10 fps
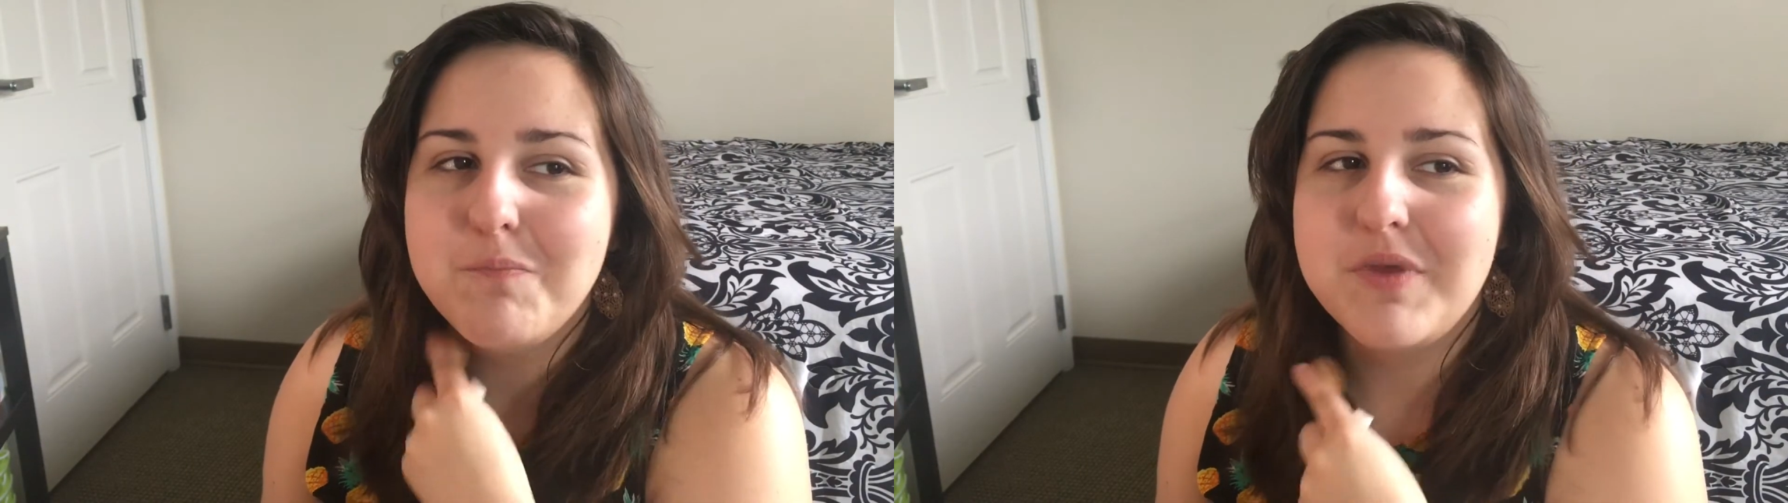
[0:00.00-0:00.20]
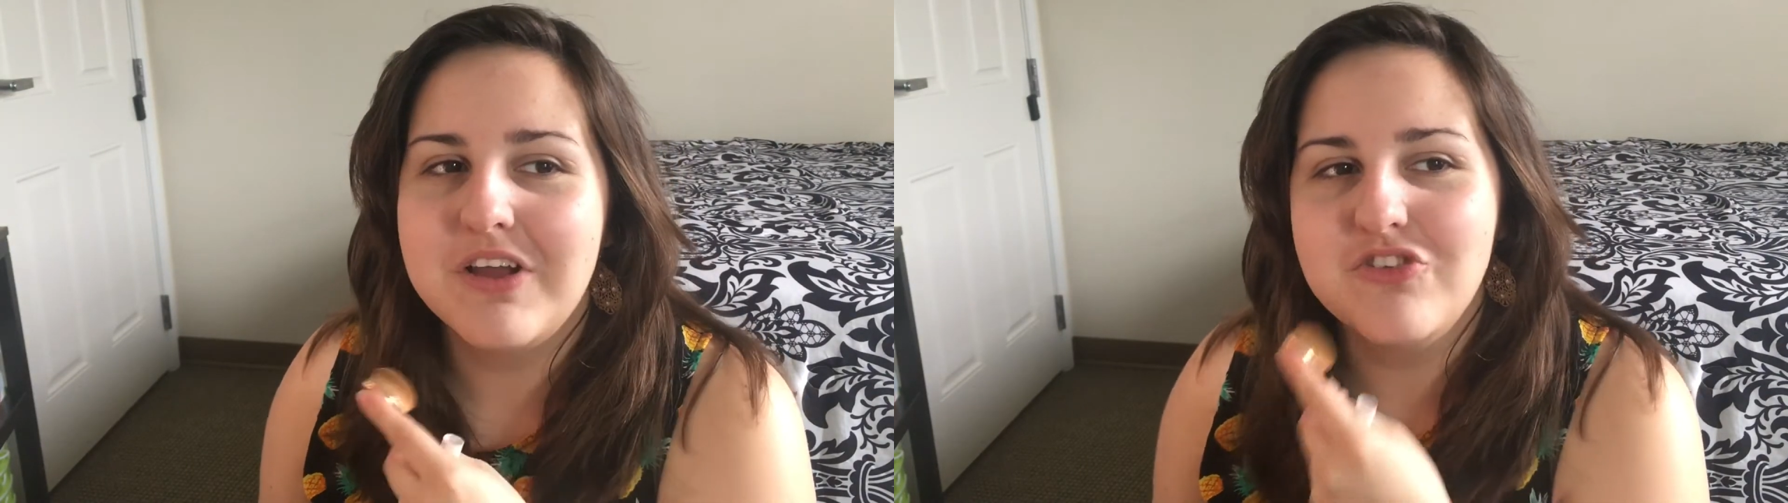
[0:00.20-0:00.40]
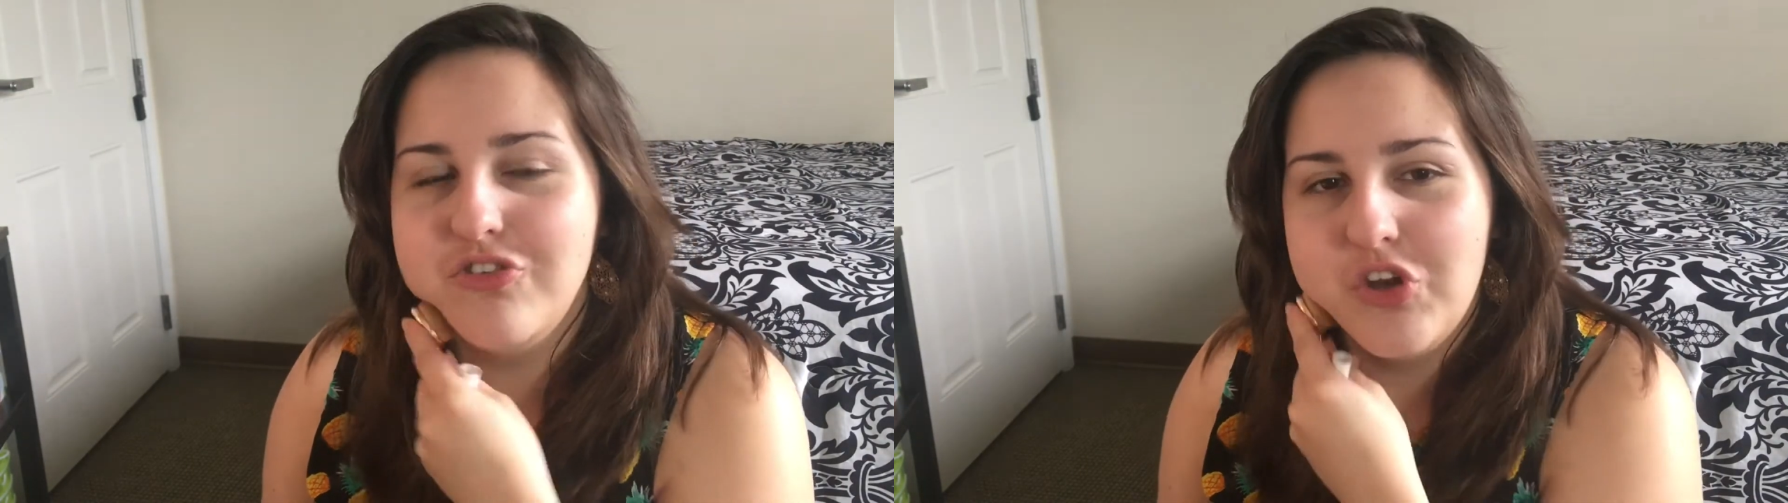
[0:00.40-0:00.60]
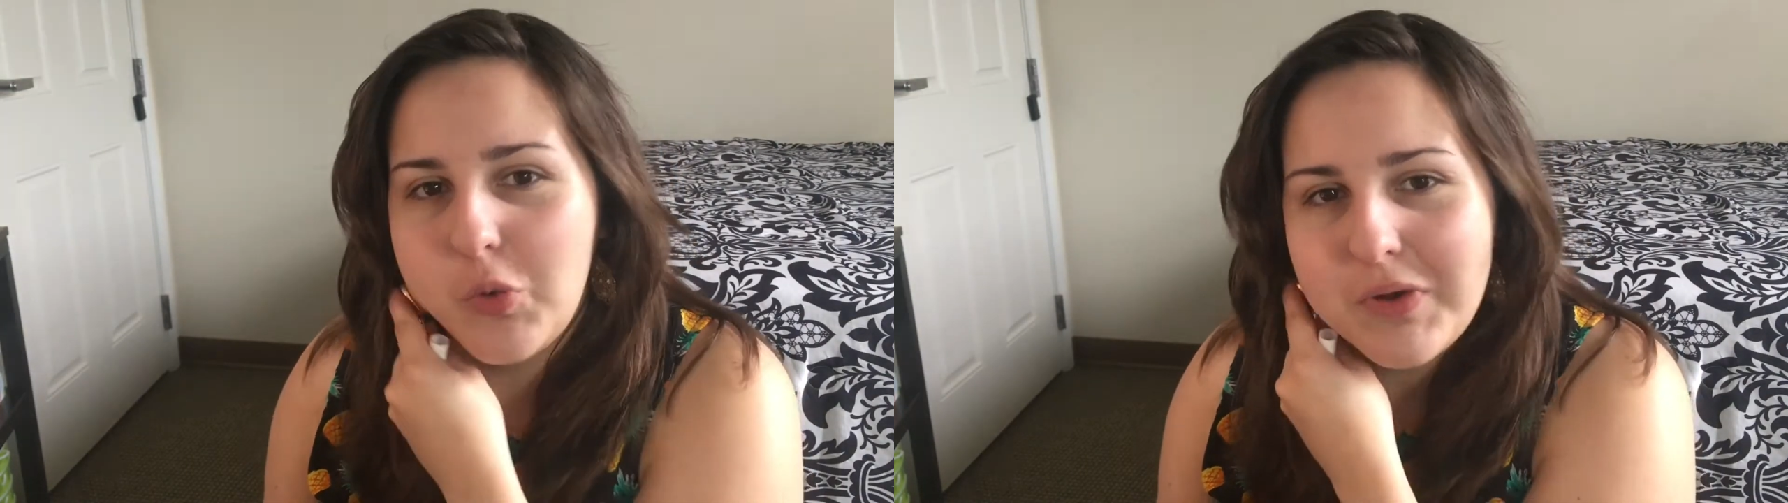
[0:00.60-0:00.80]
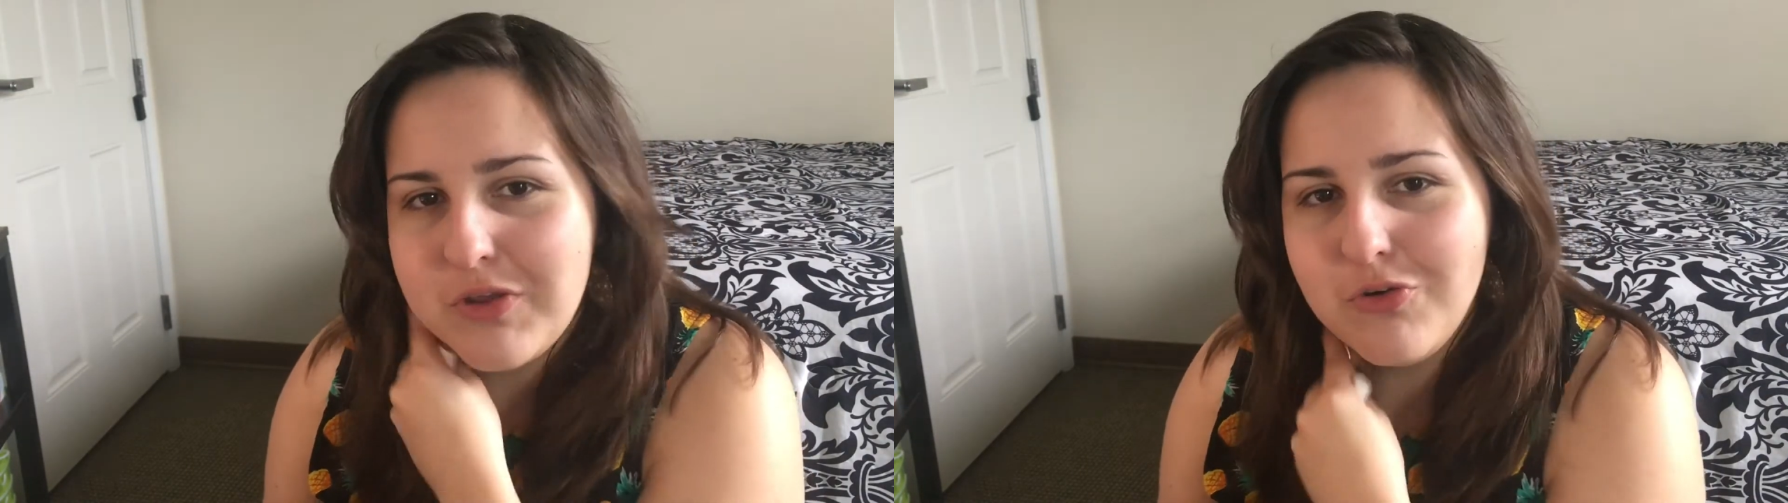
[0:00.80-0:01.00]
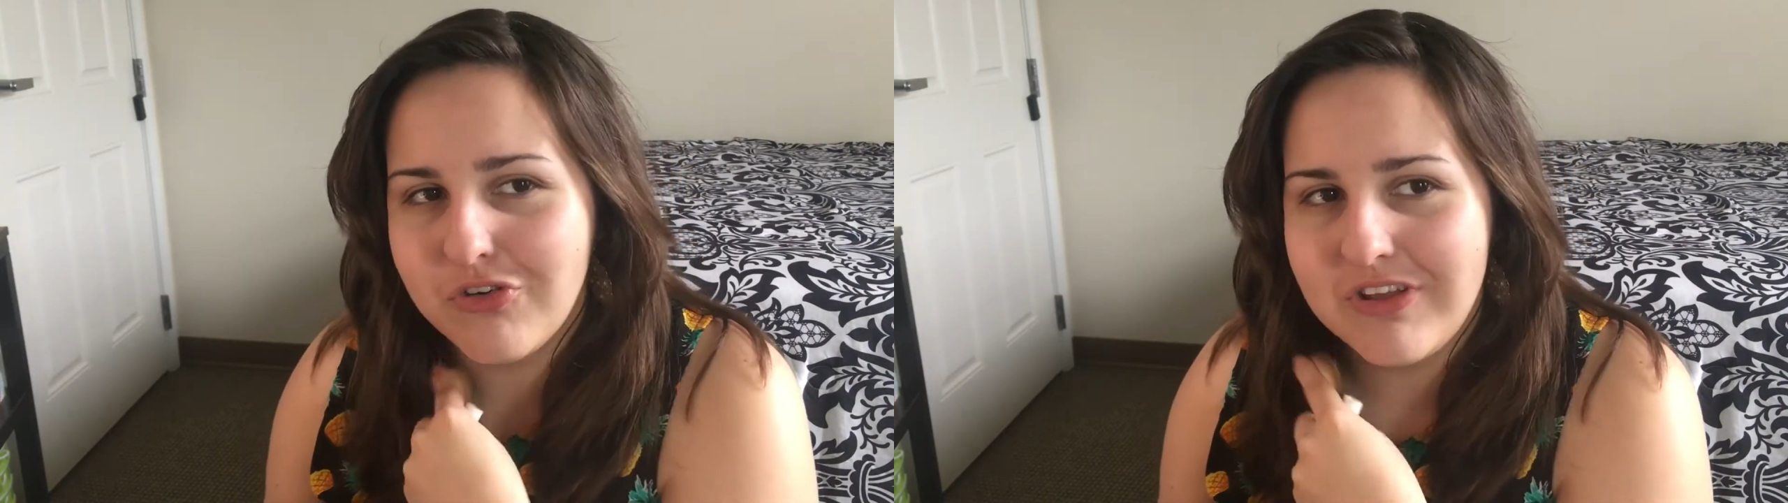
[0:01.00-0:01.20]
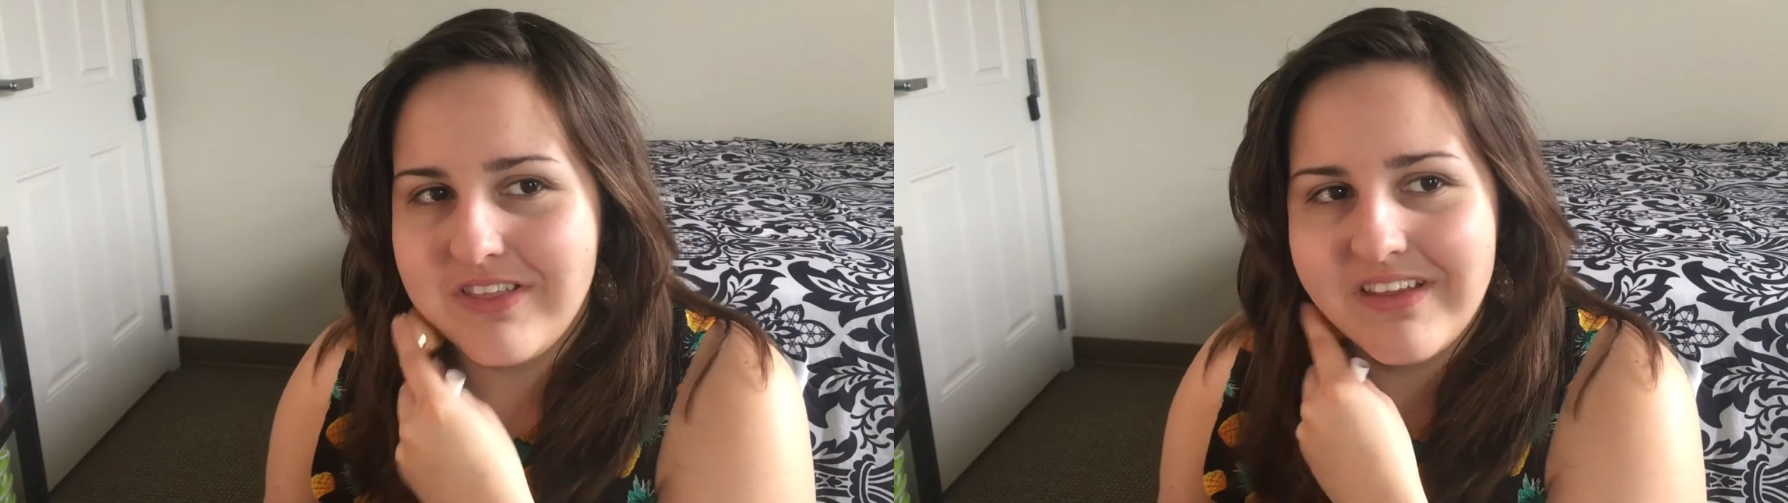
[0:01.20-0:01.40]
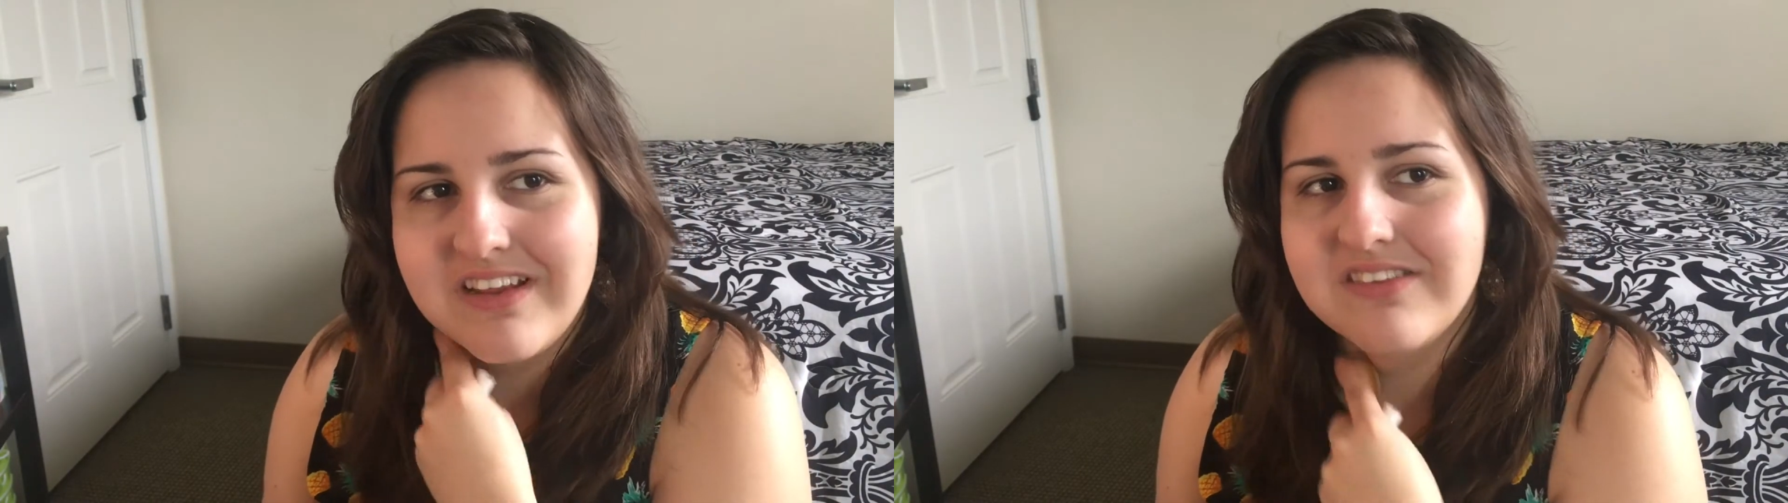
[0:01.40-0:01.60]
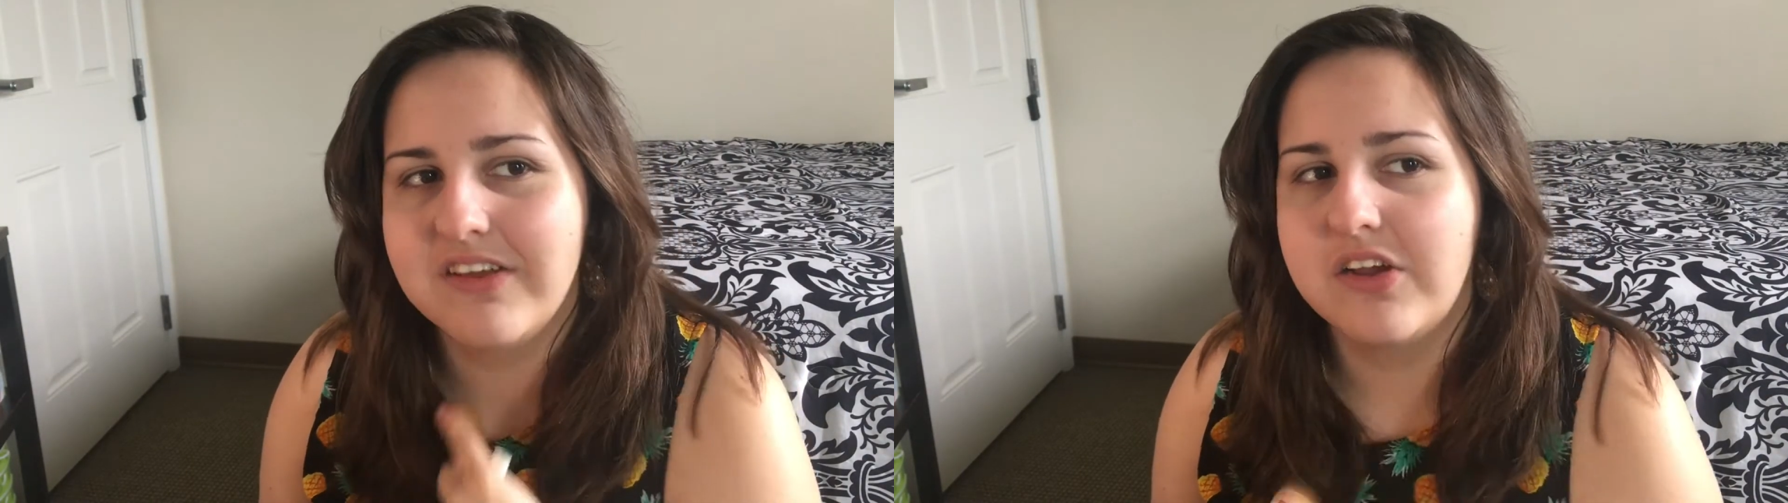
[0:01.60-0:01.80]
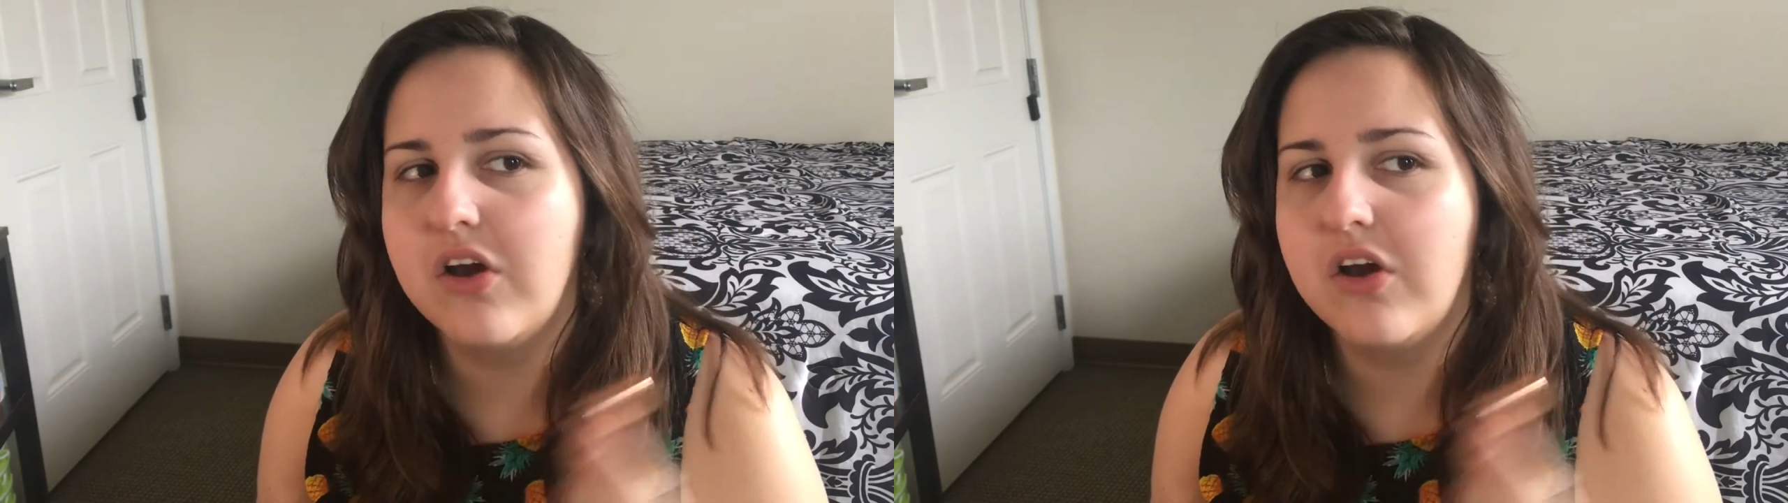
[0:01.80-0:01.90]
because nobody usually thinks like,